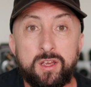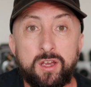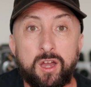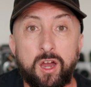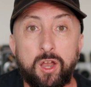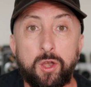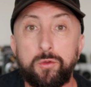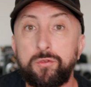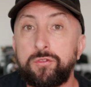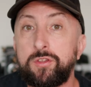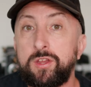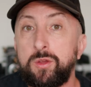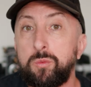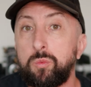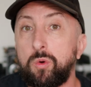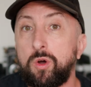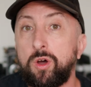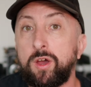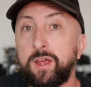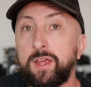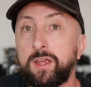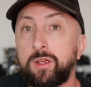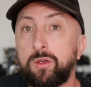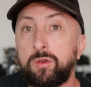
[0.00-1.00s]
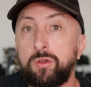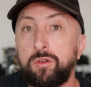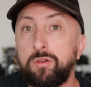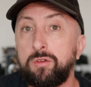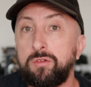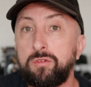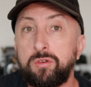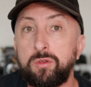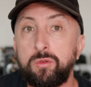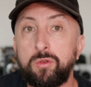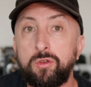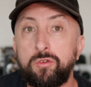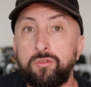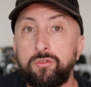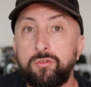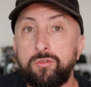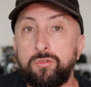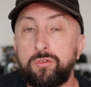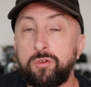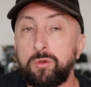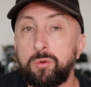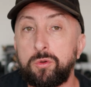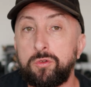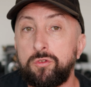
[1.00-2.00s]
I don't see why it couldn't
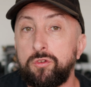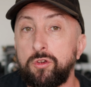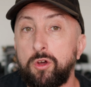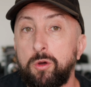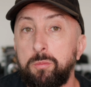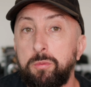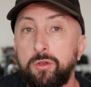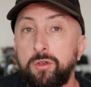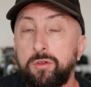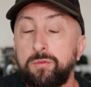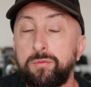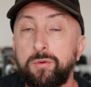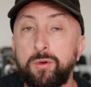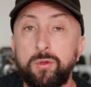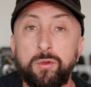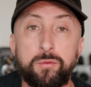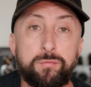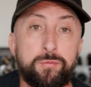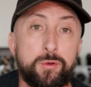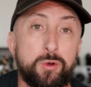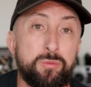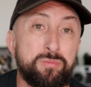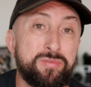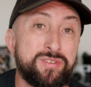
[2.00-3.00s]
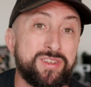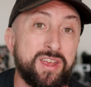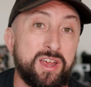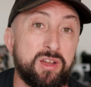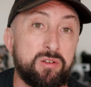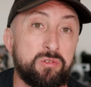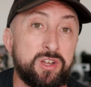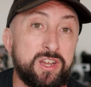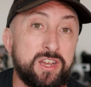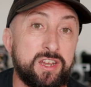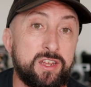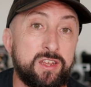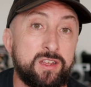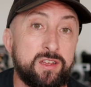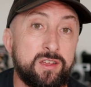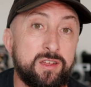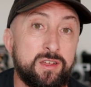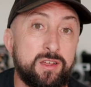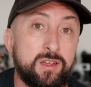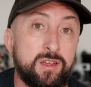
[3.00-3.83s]
do a job on a film set, really.